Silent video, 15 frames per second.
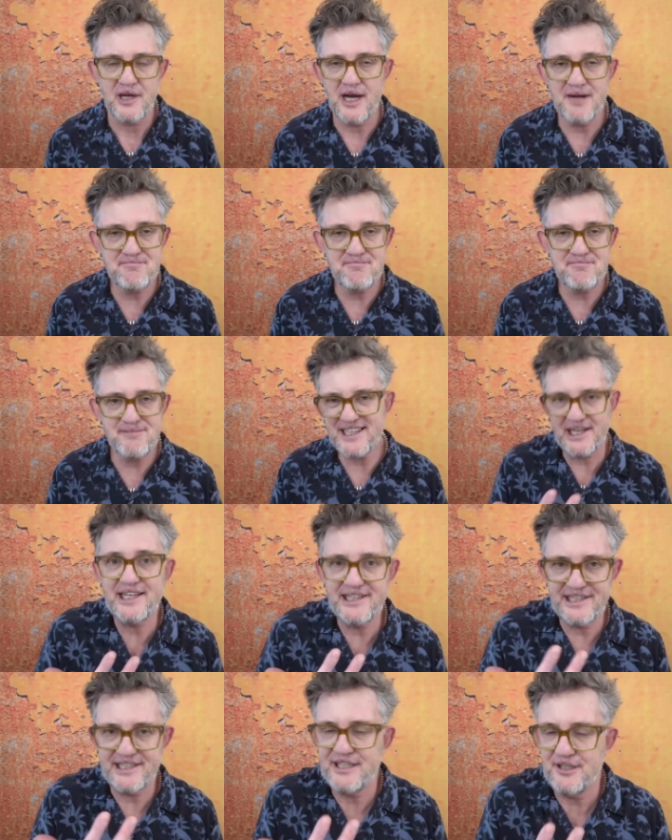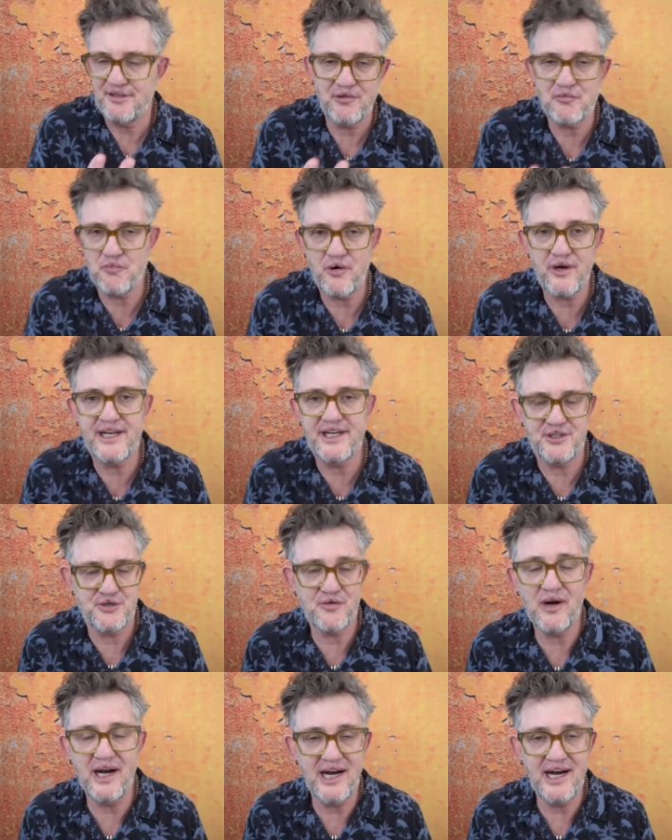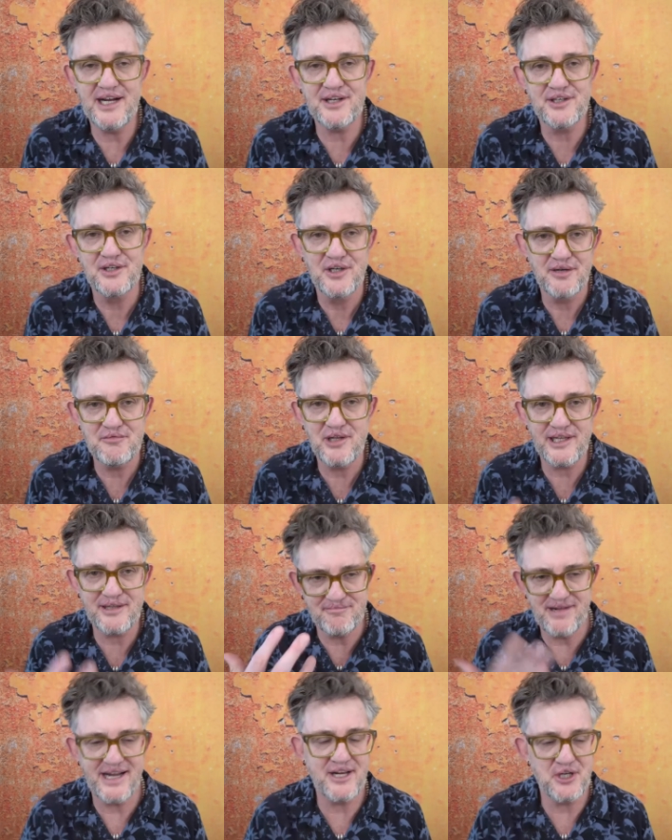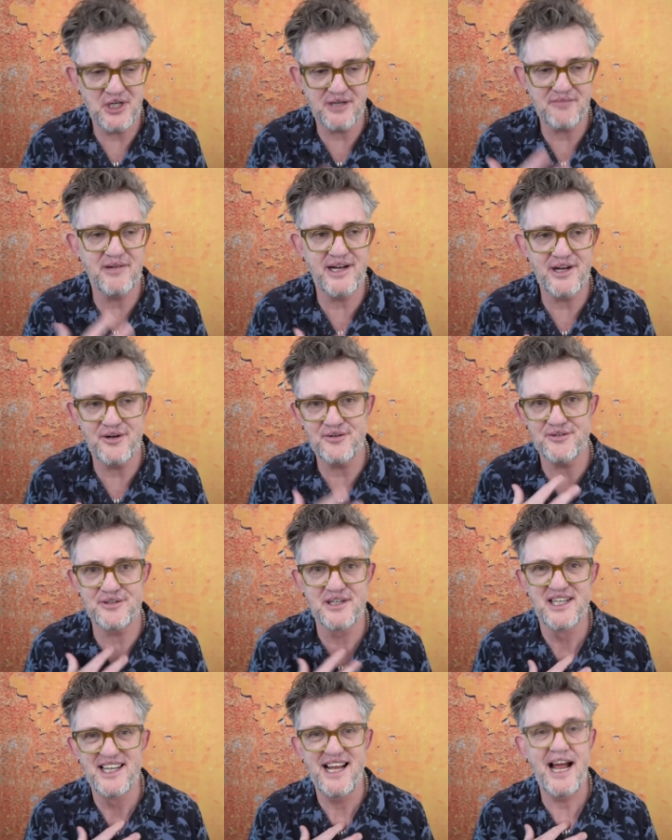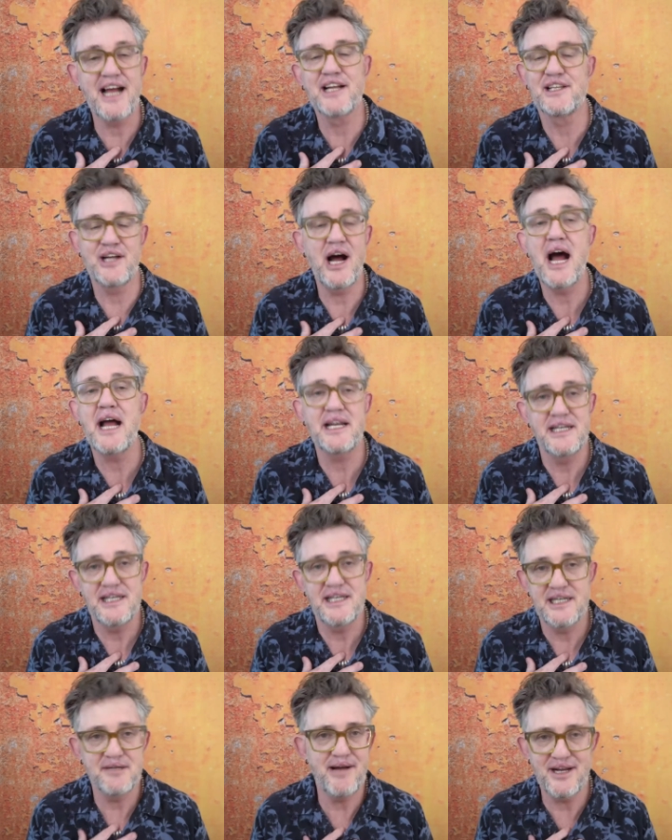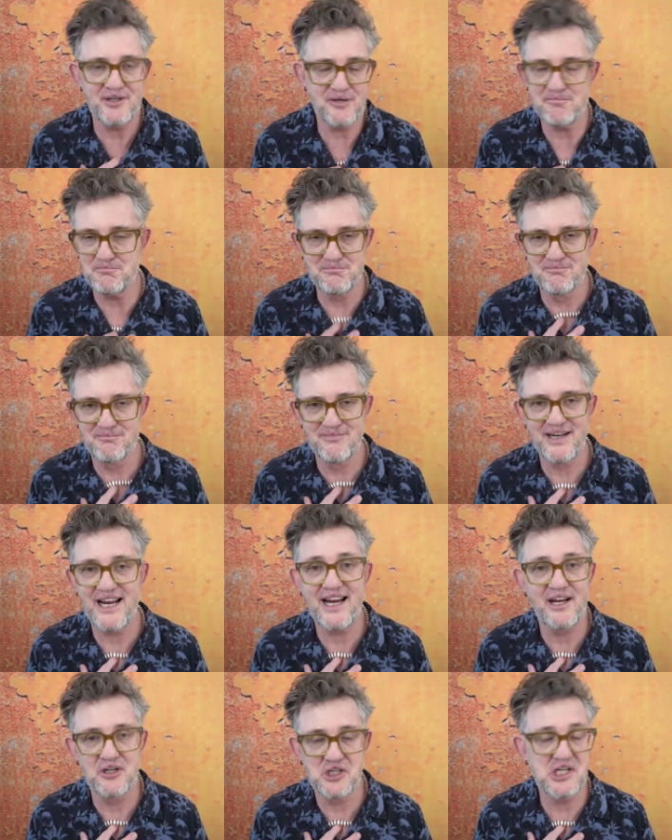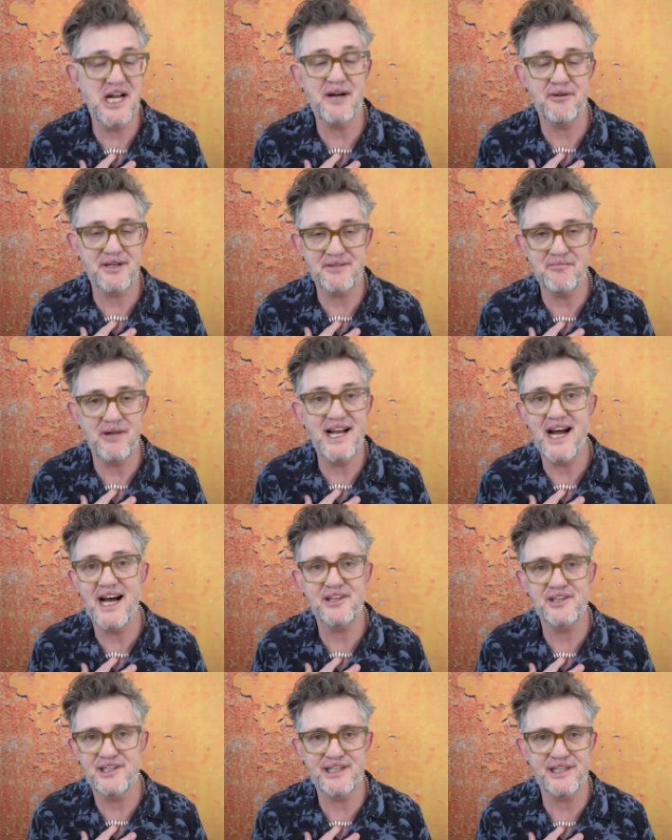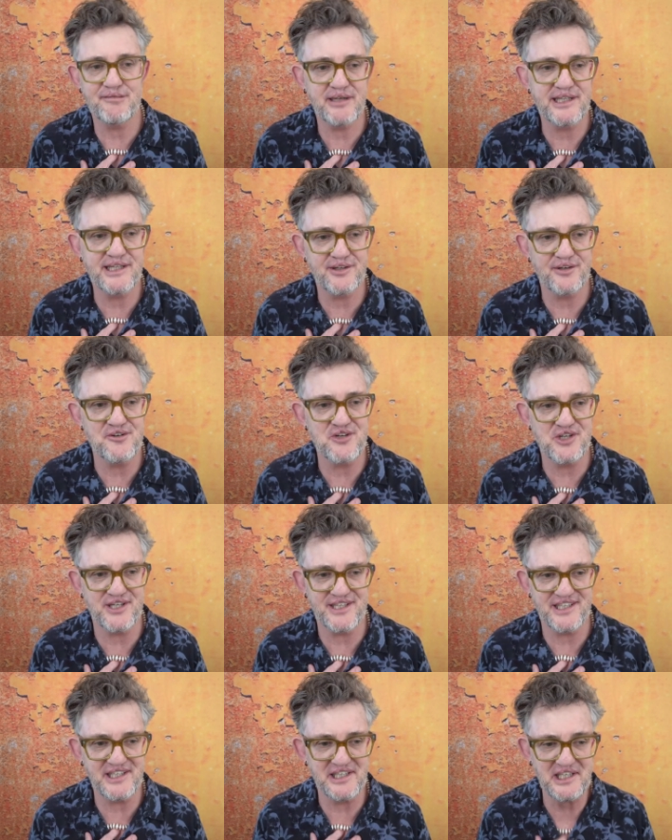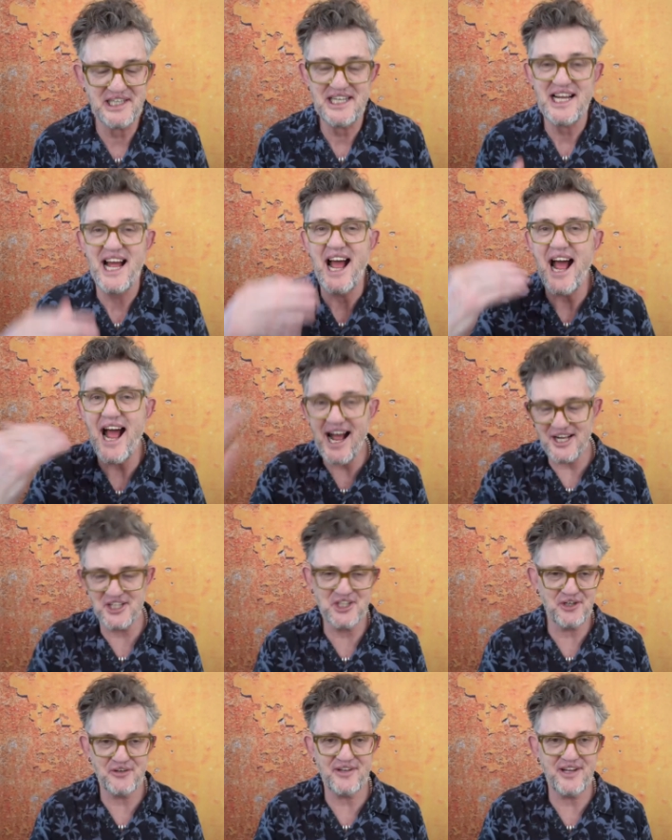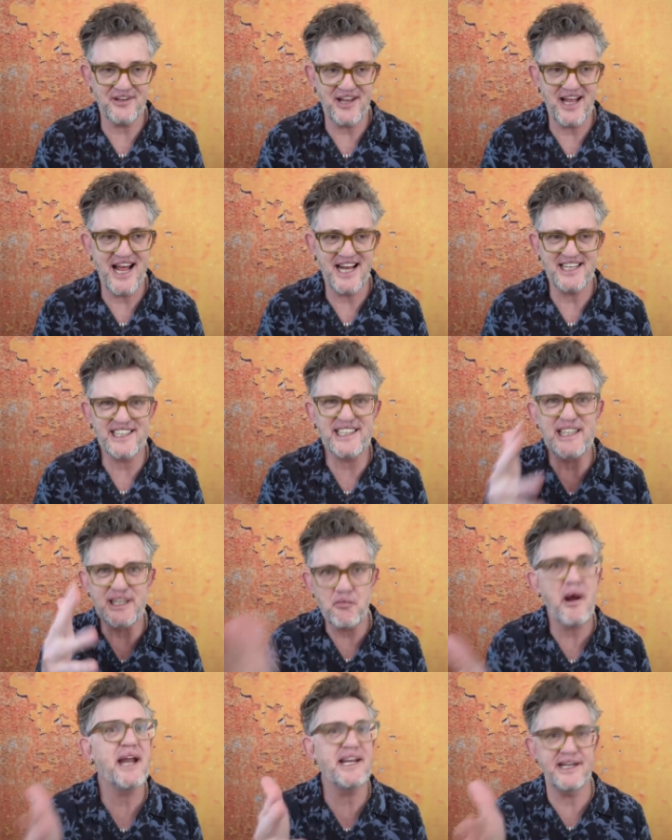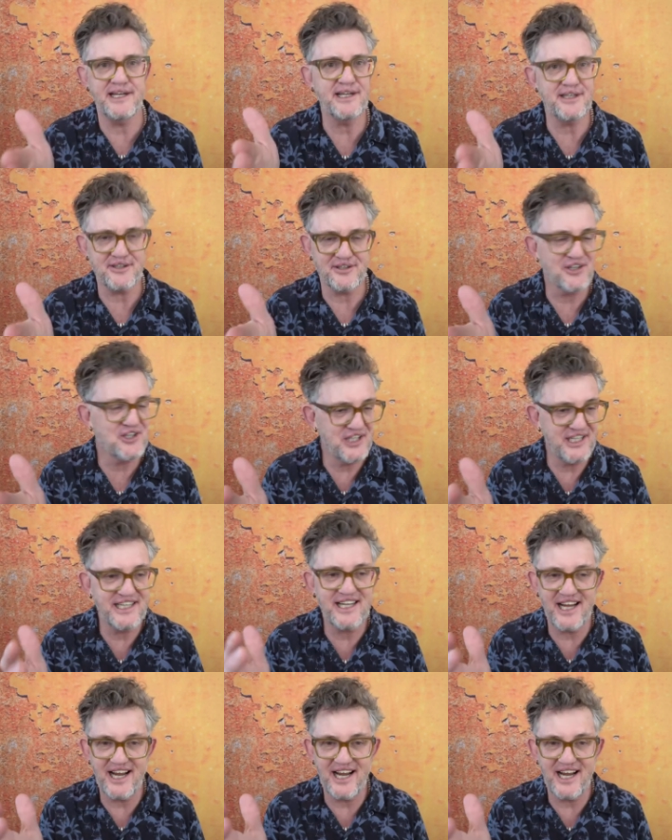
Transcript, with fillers: I'm being lazy. I'm not working too hard. I'm just managing my own anxiety about not sharing my answers and my solutions. Angela, on the other hand, is sweating it because she's